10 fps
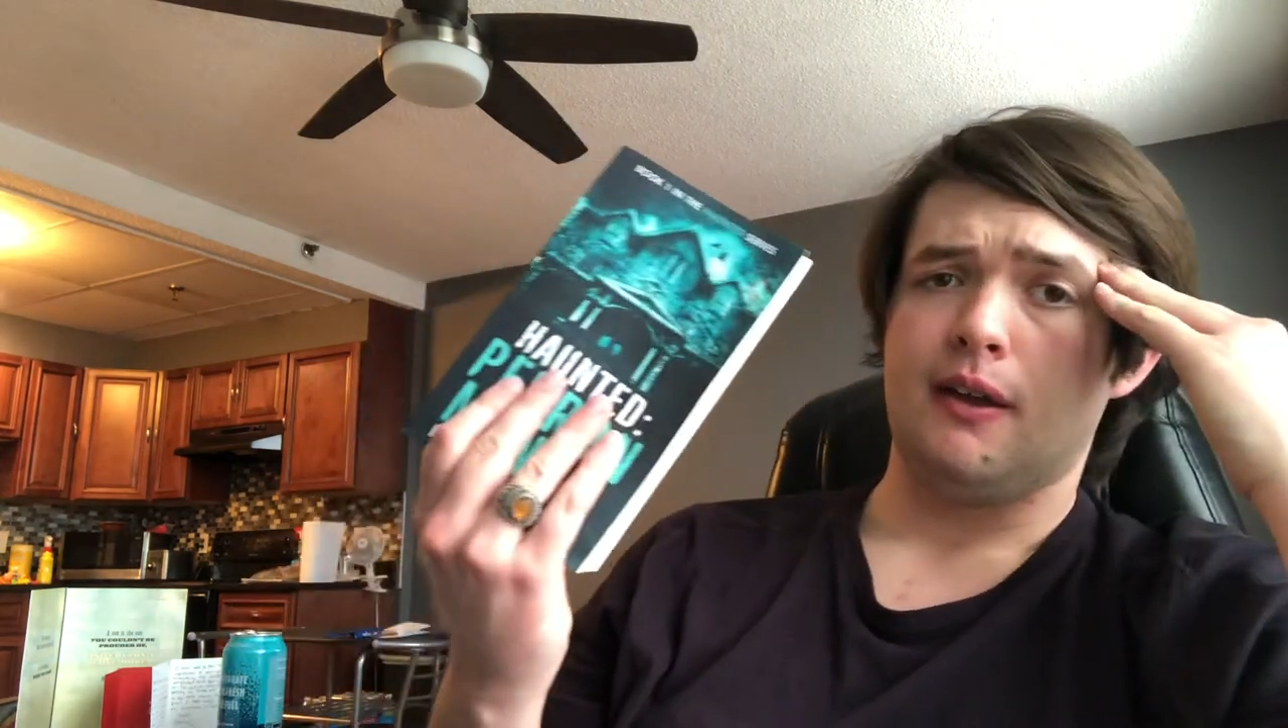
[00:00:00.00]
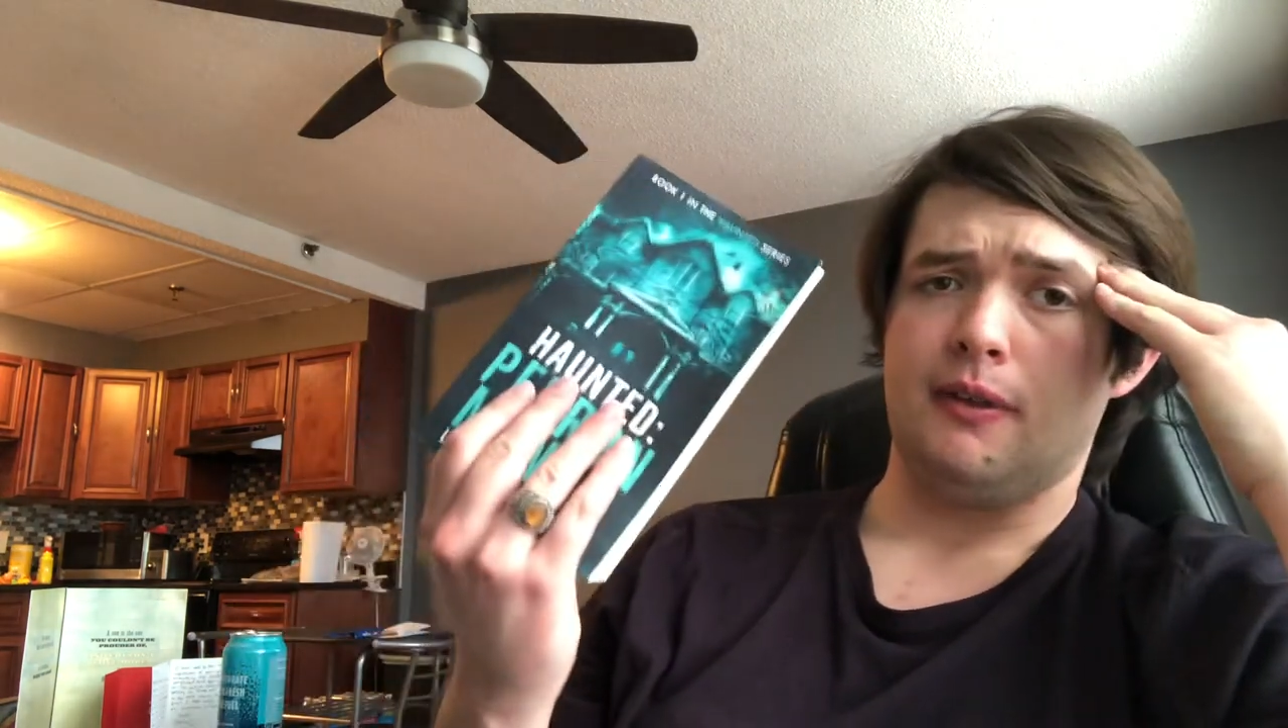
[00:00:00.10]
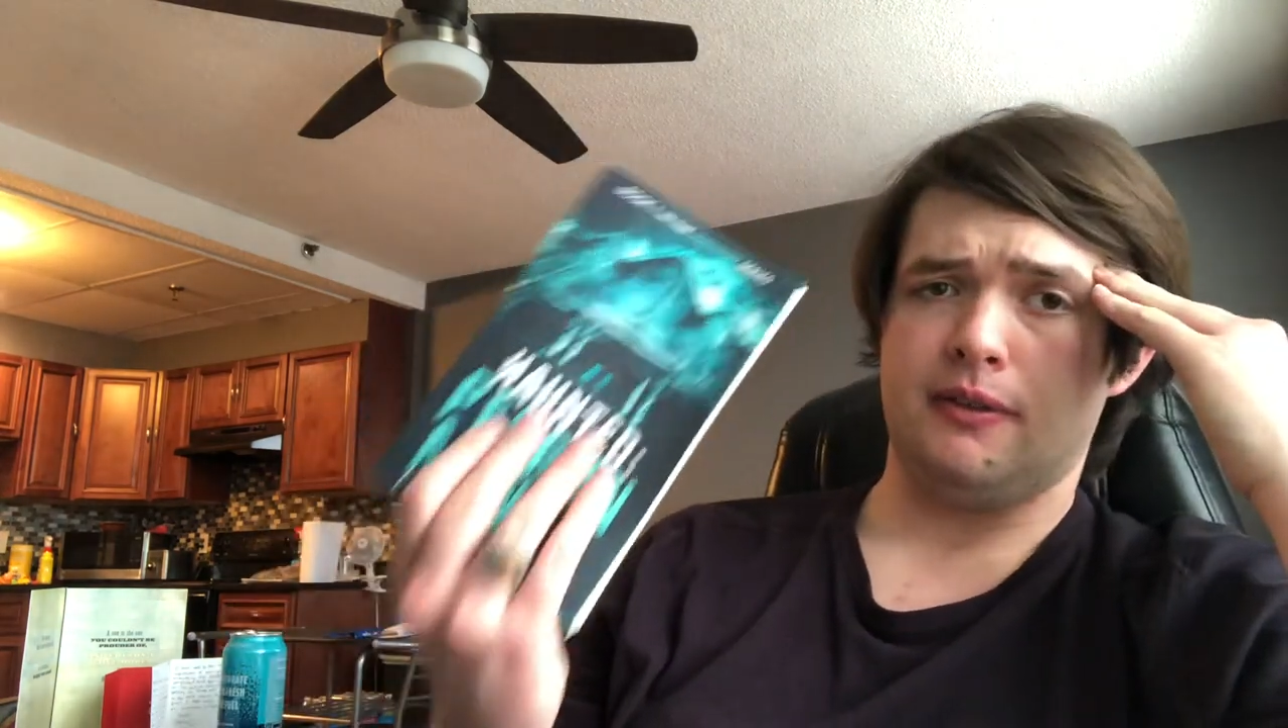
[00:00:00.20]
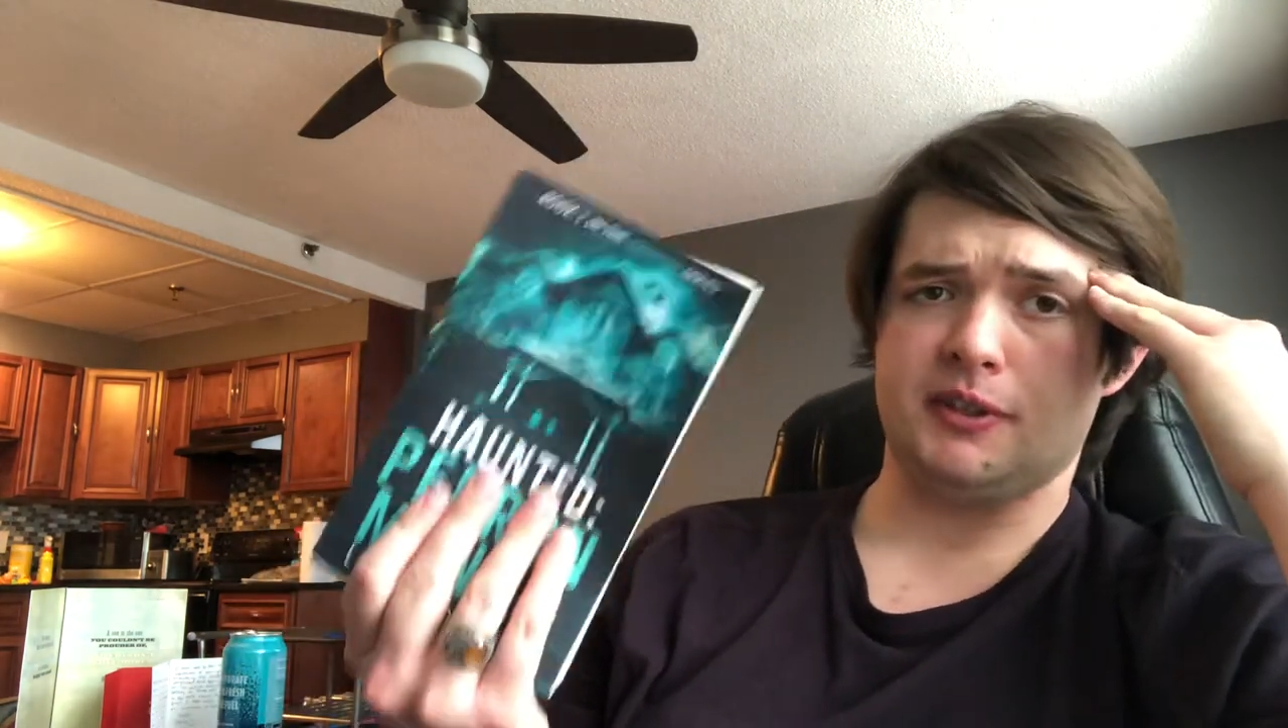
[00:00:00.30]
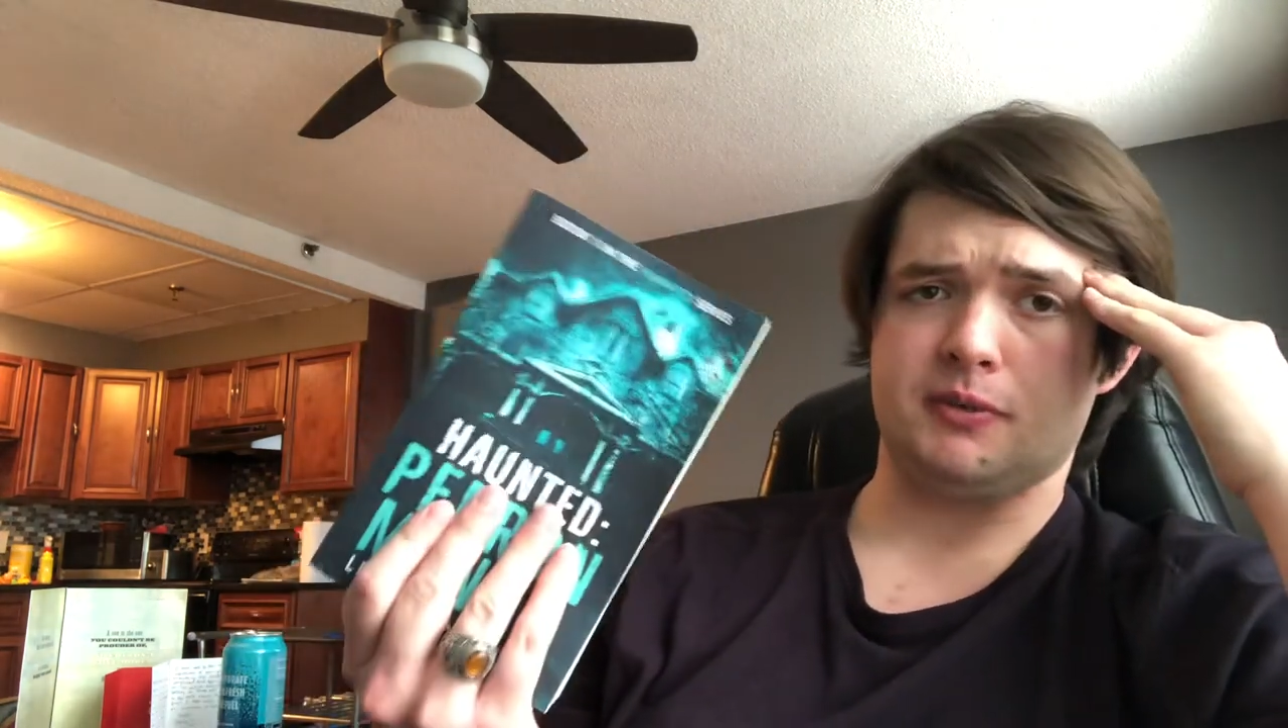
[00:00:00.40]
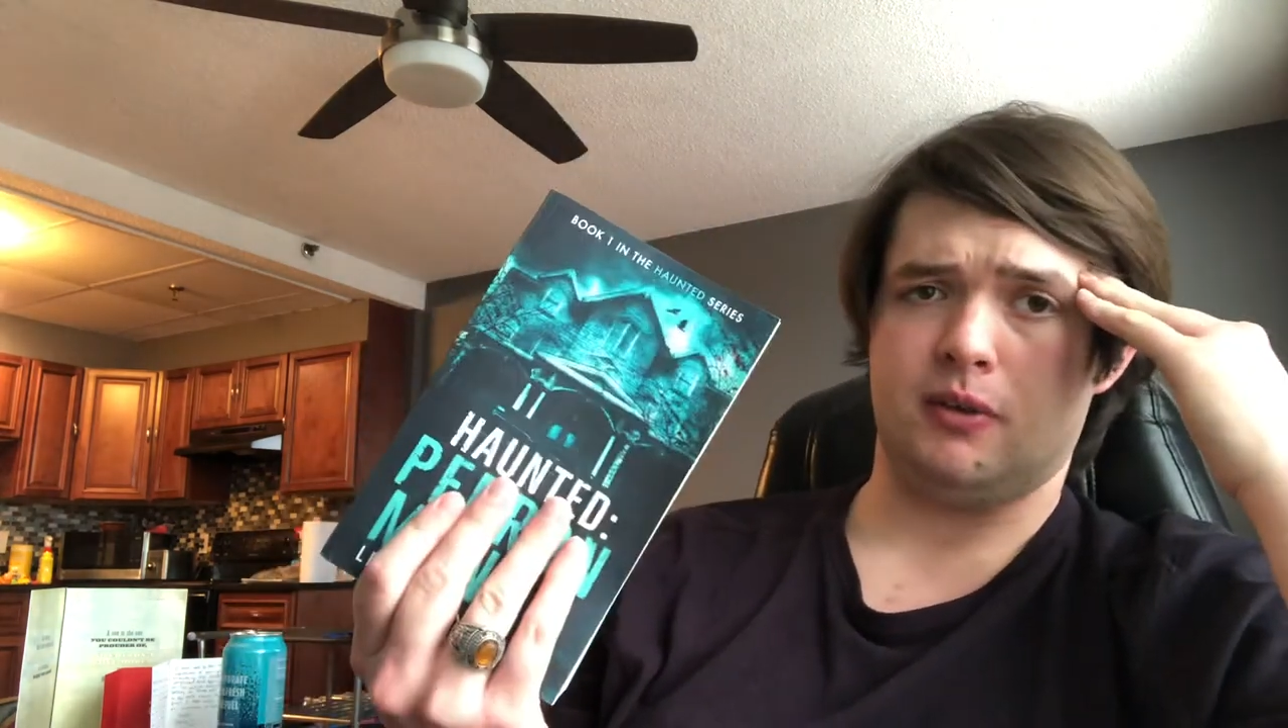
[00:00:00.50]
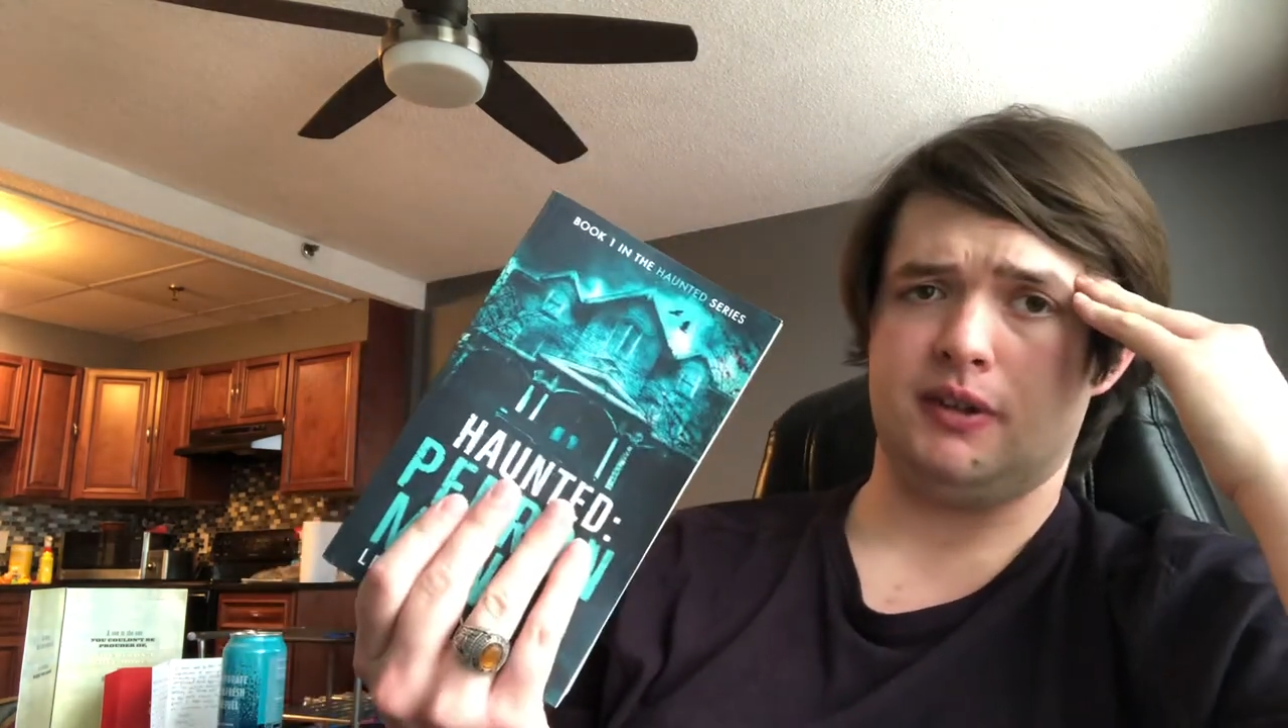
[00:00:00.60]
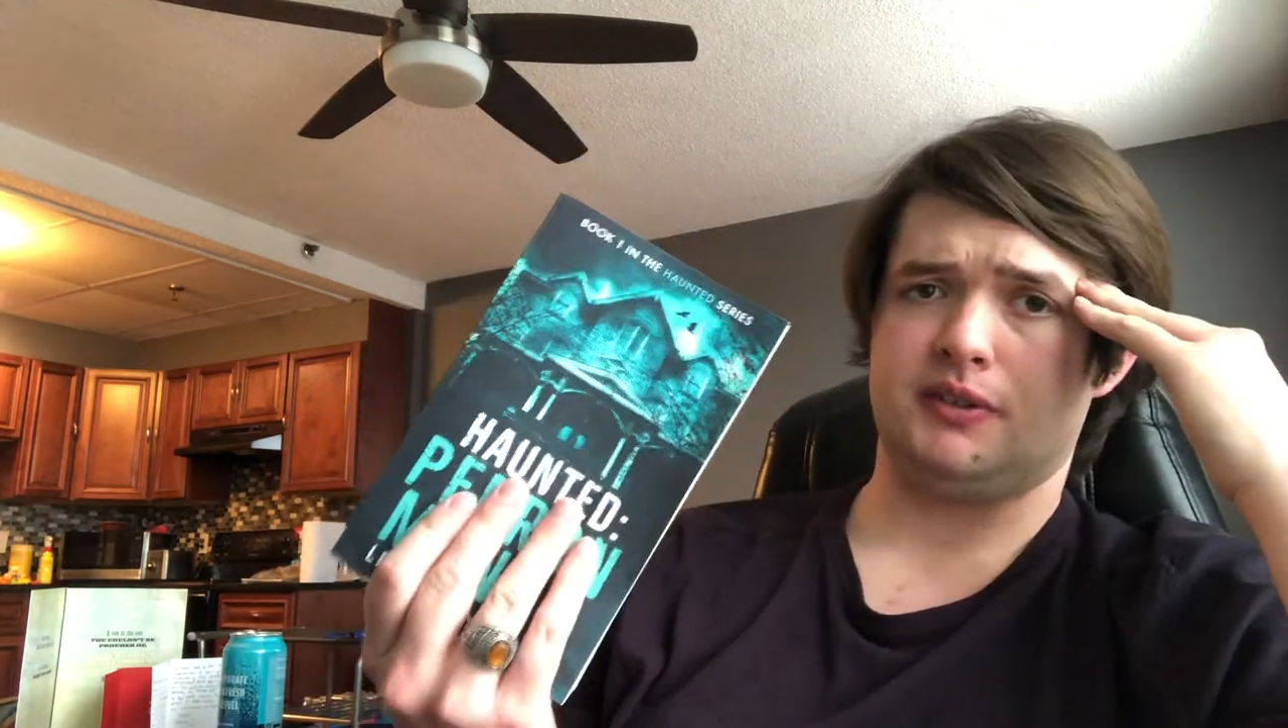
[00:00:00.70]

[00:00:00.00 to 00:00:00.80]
this one.